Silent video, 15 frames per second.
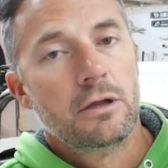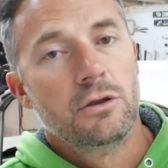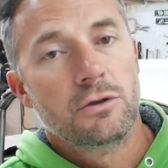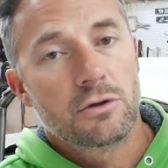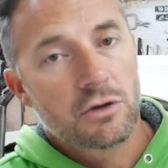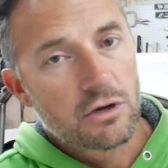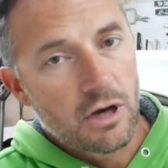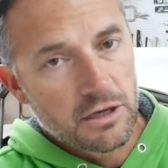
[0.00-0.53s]
you
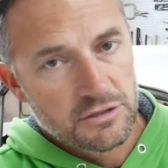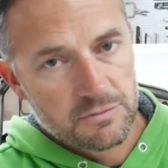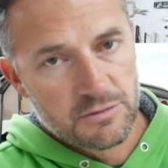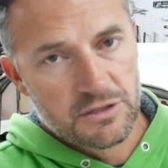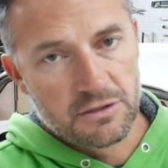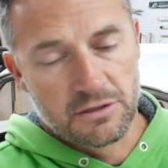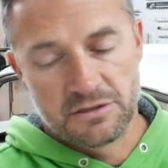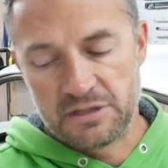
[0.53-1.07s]
could cause some
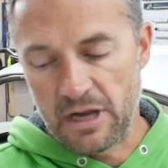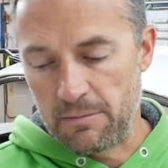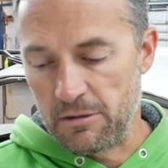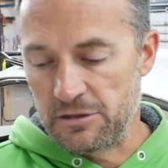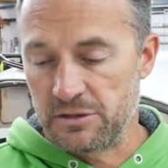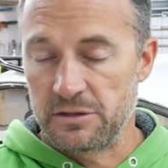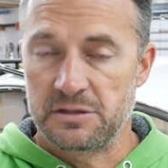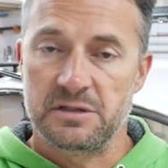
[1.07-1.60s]
serious
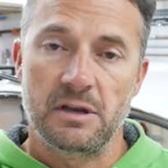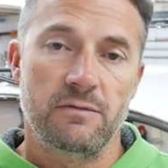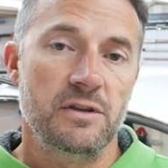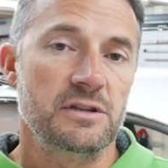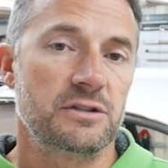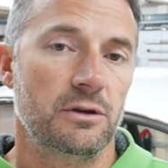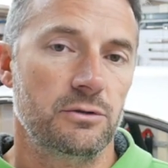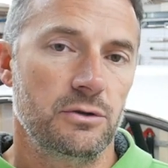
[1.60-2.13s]
damage.
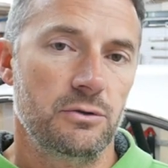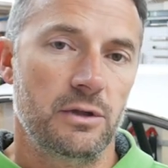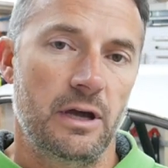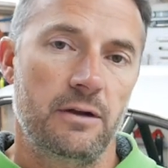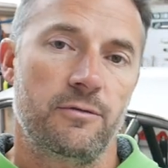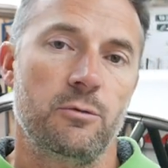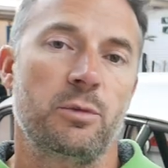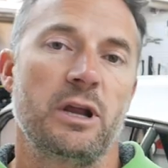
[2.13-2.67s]
CVs don't do that.
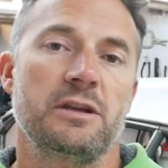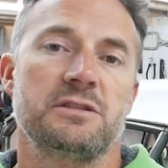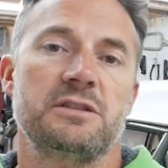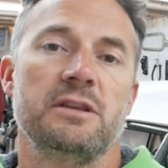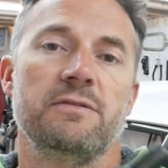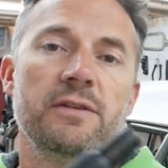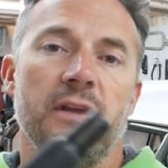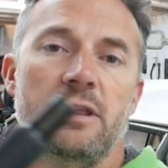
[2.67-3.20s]
If you break a
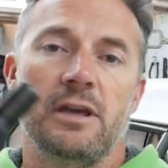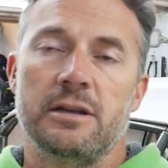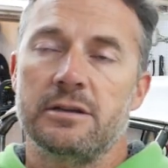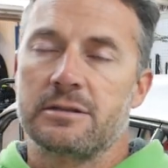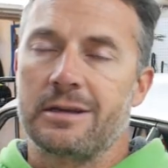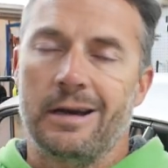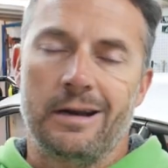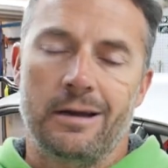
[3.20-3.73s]
CV, they
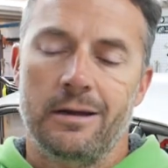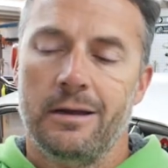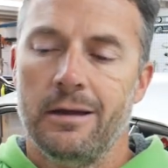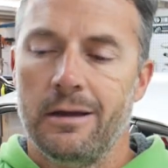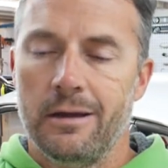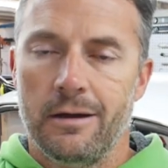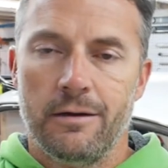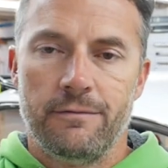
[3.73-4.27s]
just kind of
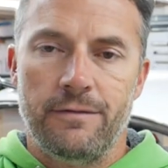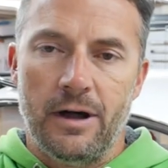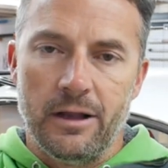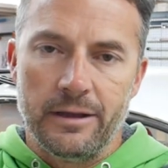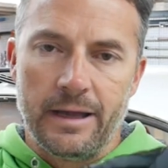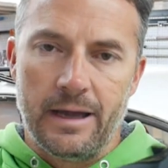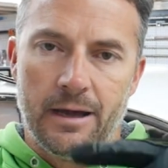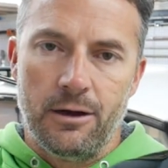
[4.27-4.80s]
fall
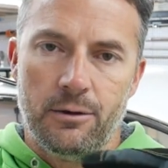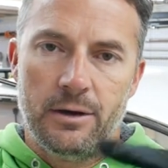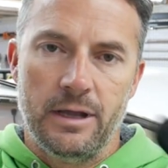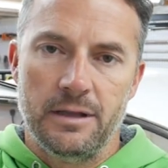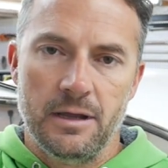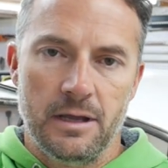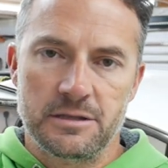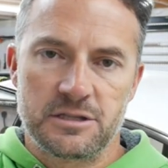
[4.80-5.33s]
down
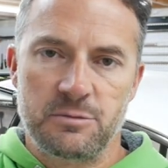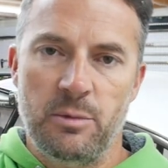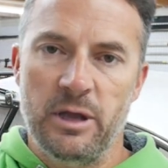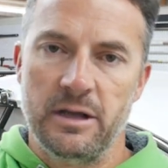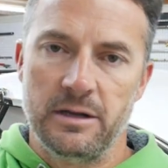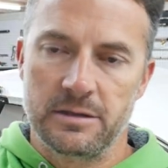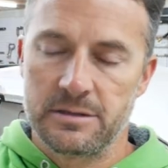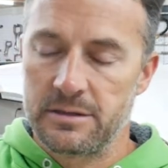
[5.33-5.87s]
and, and
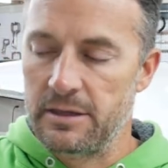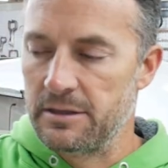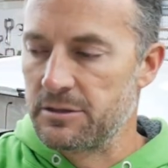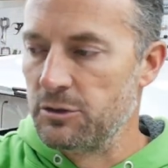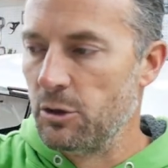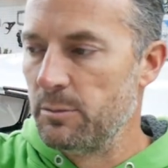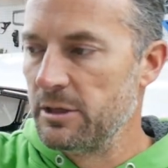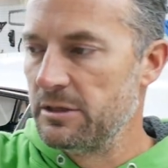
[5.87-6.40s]
spin. It's, it's
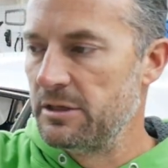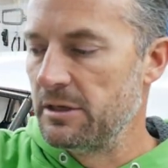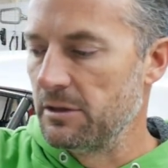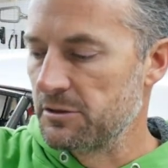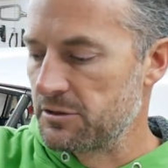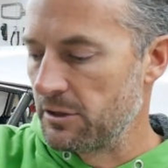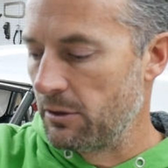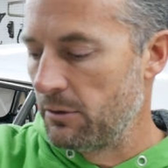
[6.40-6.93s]
no big deal.
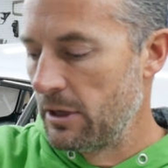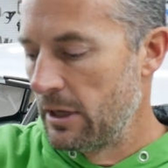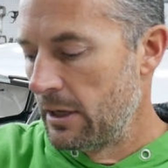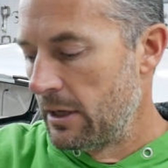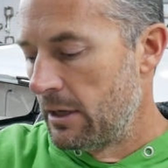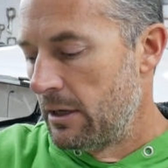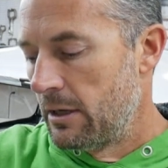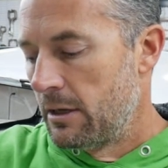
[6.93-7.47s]
So
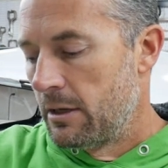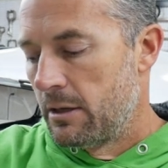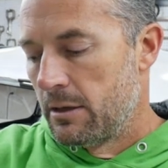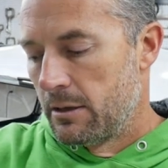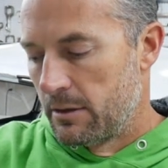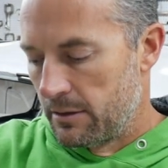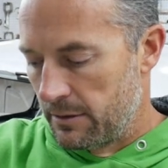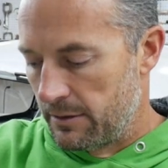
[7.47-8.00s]

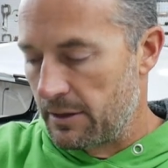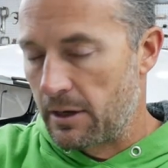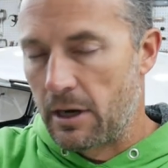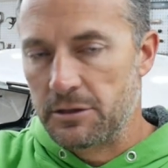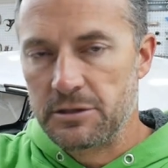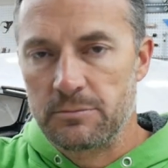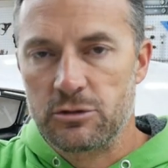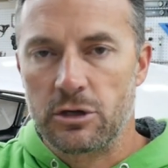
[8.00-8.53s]
there are
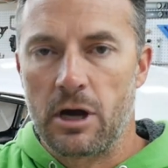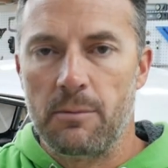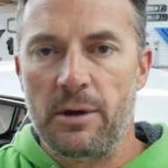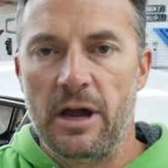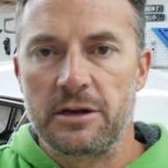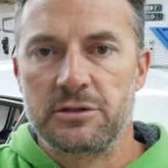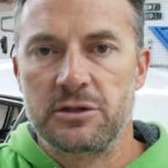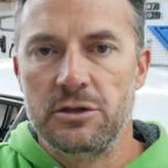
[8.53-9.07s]
some
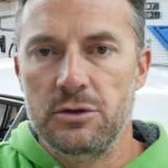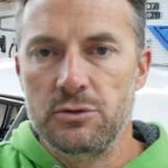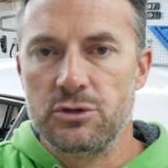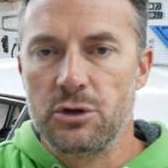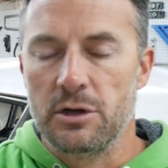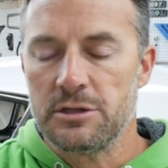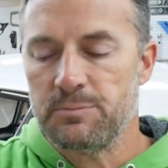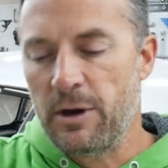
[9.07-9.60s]
drawbacks to
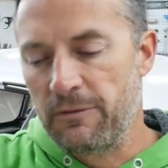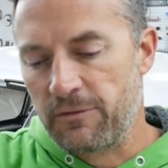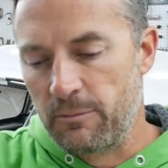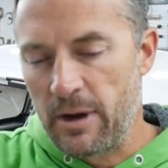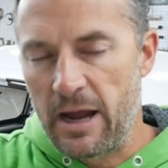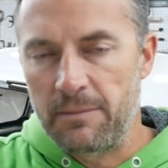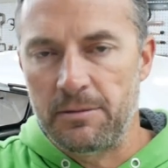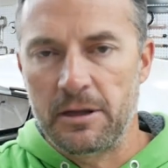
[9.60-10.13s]
U-joints. But for
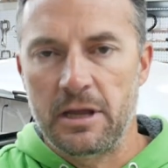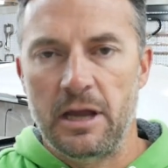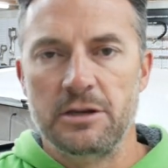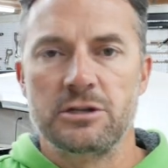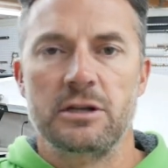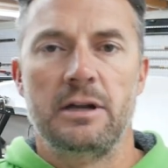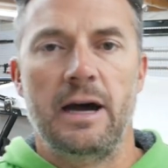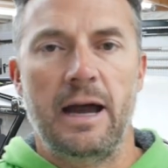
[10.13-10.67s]
my
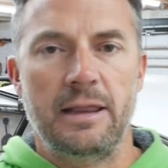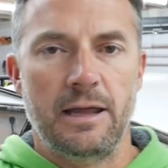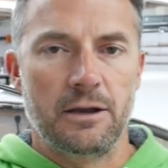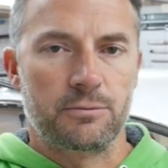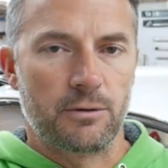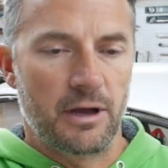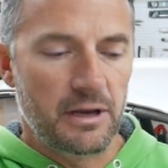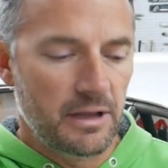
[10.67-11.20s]
application, I
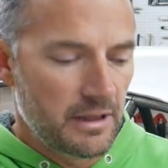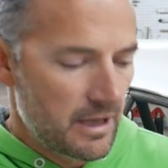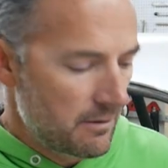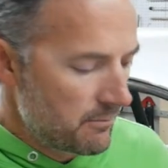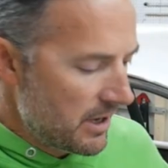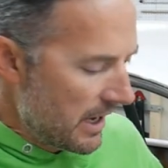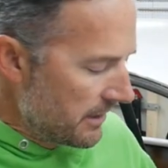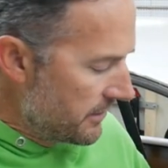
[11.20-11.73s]
like running
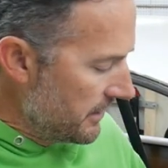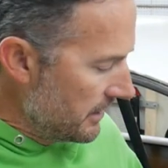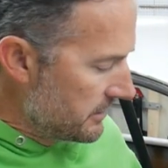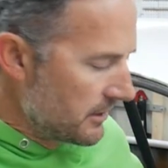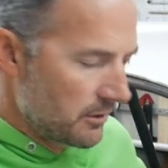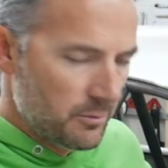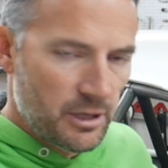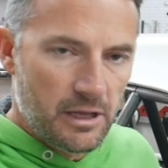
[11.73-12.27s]
them. I think
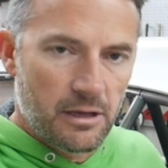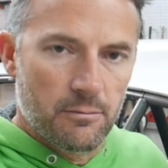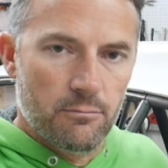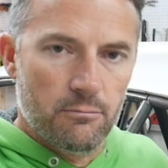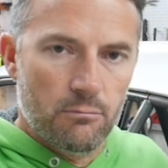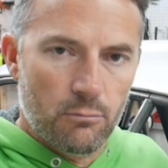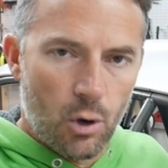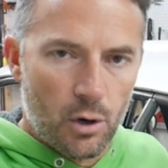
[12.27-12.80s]
they'll be
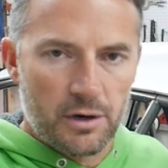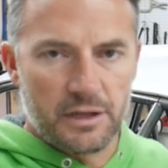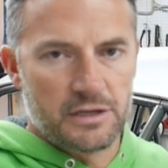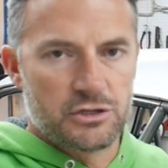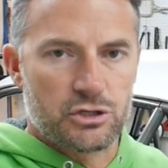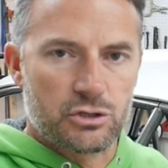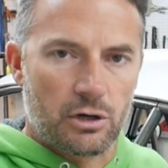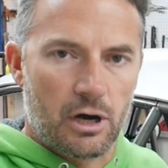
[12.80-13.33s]
more than
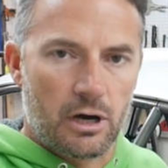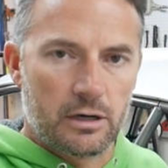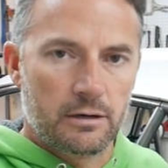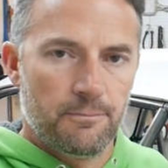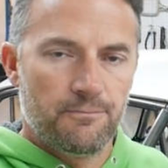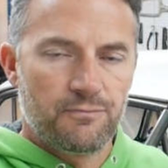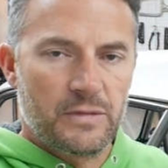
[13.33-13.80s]
strong